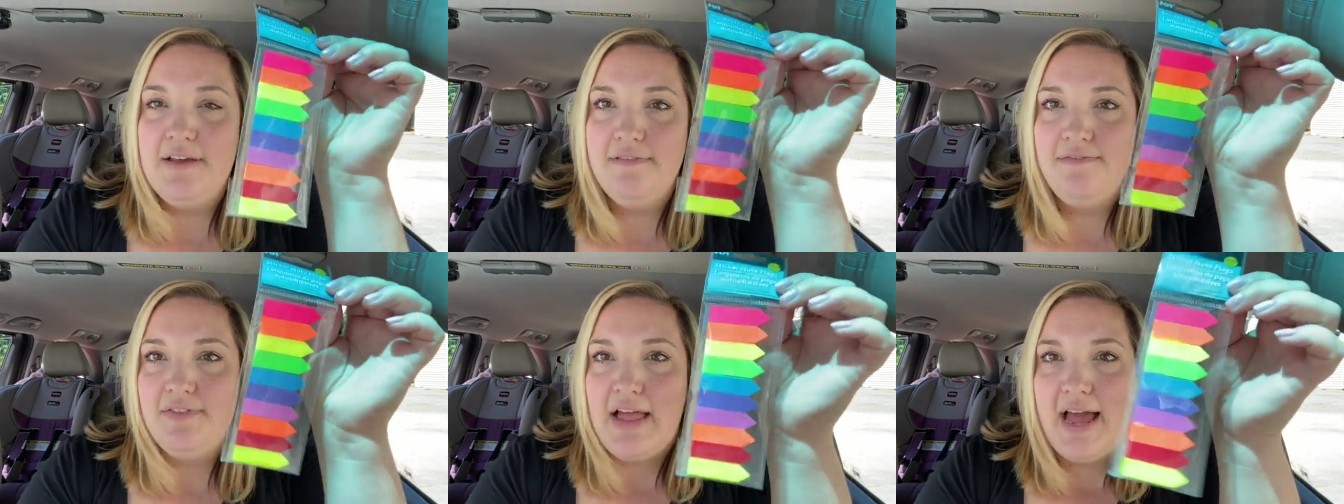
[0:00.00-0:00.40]

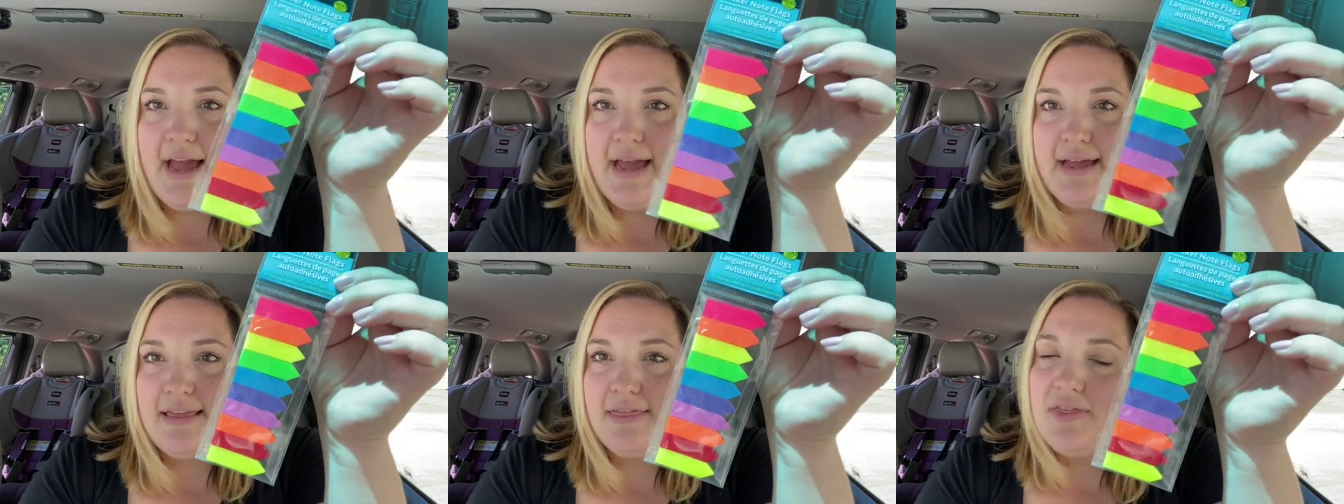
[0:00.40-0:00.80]

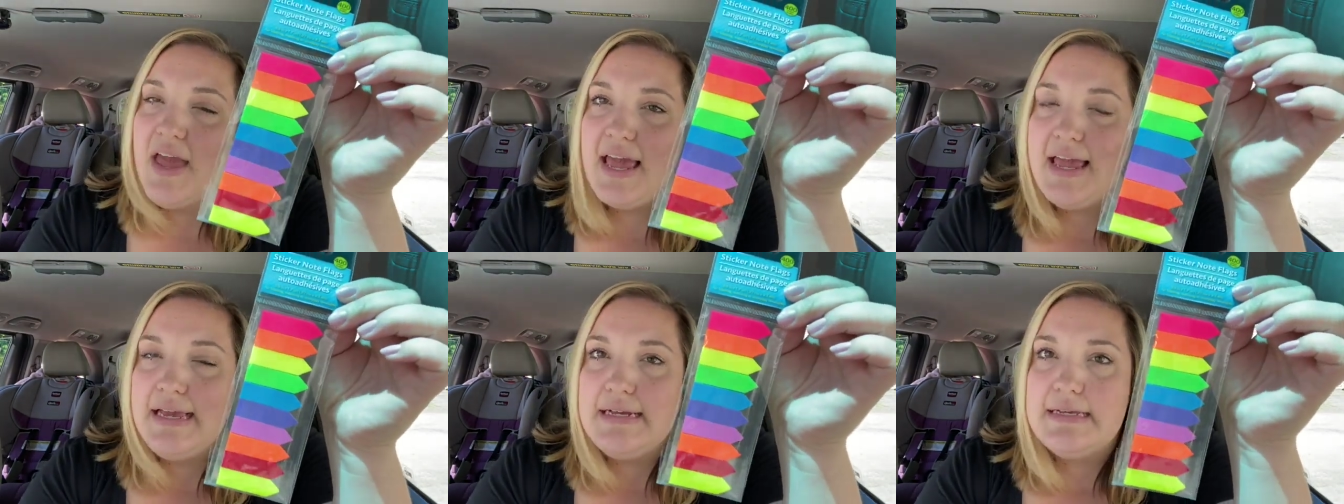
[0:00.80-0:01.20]
flag
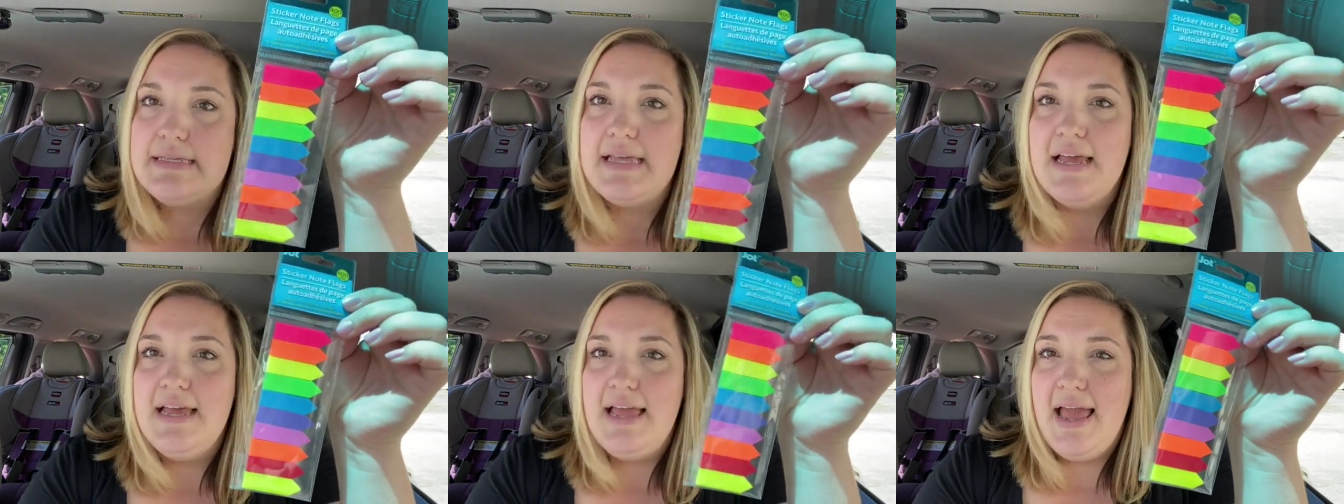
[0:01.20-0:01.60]

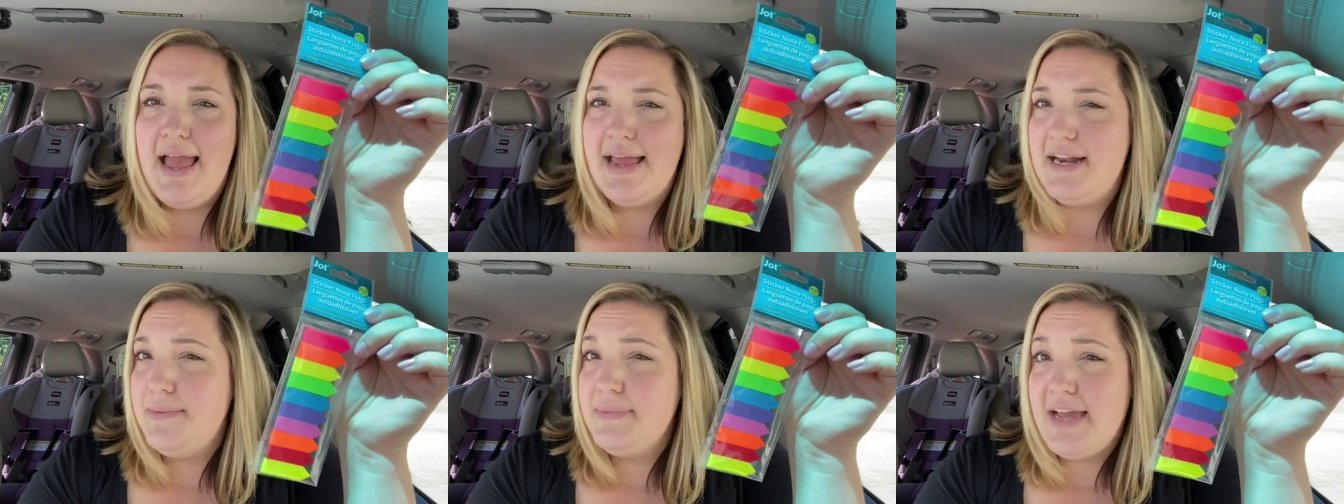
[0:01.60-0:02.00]
things
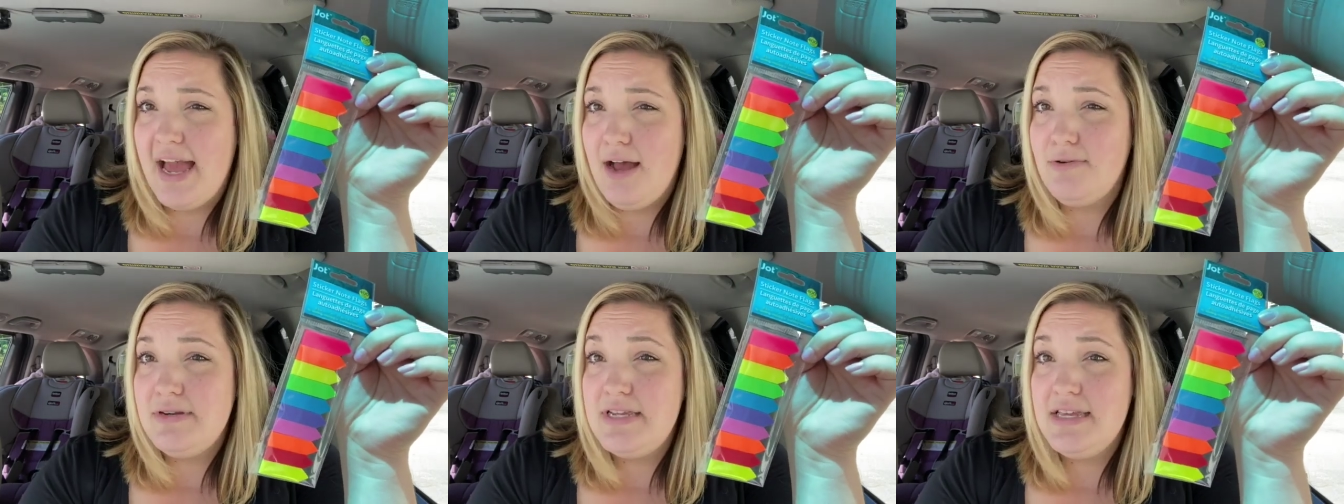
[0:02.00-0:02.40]
and I'm
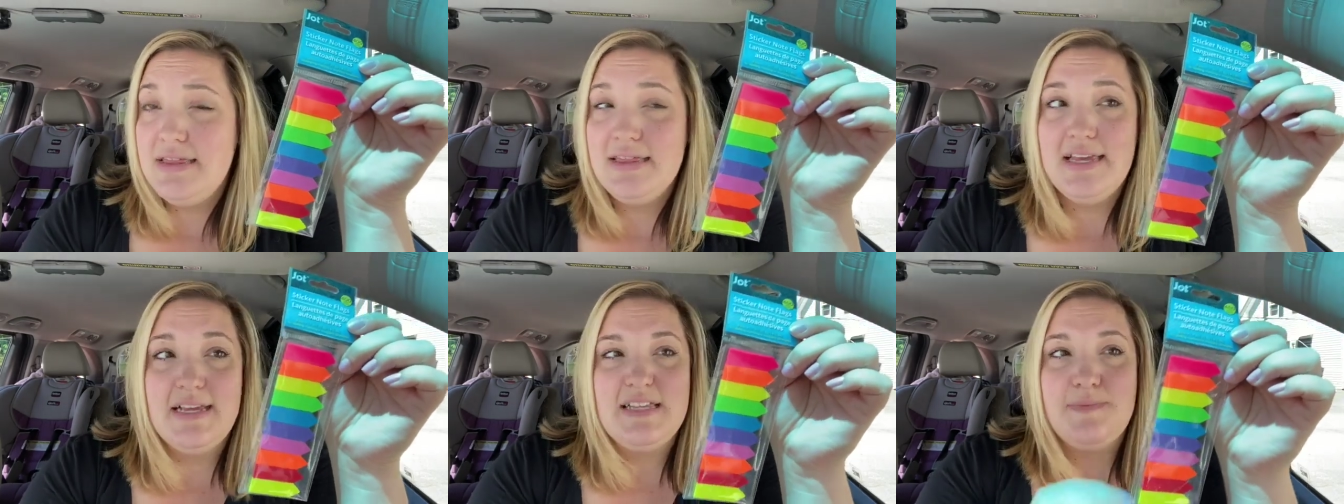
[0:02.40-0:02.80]

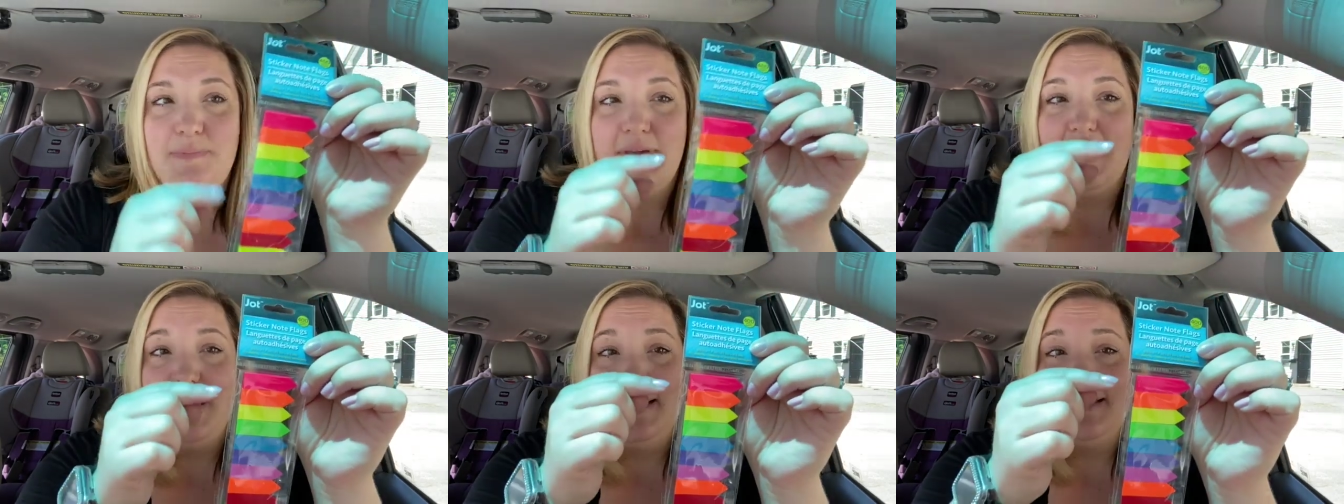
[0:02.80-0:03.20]
counting this
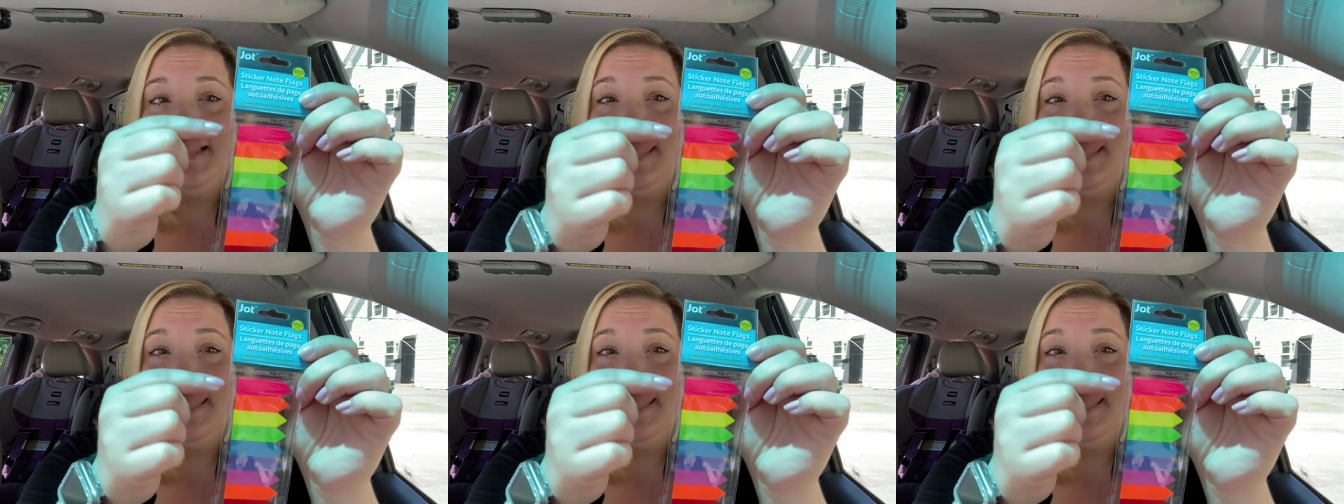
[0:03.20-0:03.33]
because